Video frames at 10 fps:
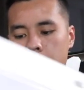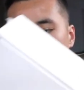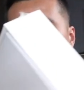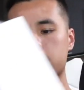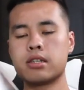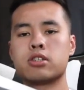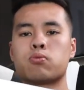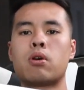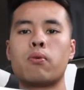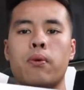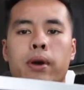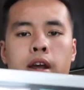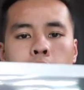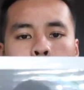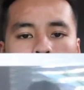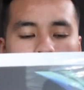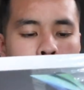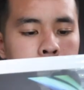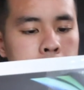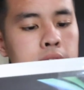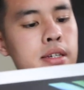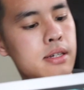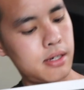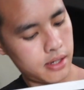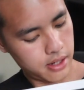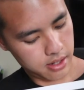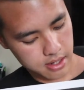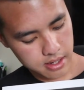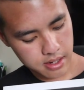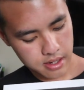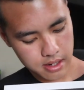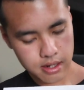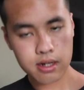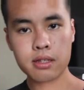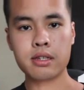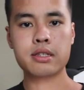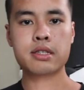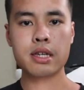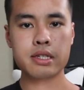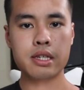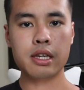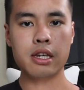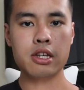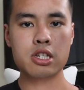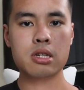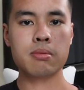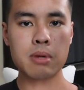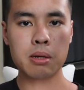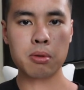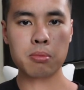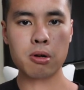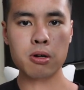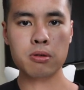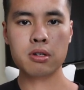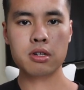this is what we went out for, you guys. The sixteen inch MacBook Pro.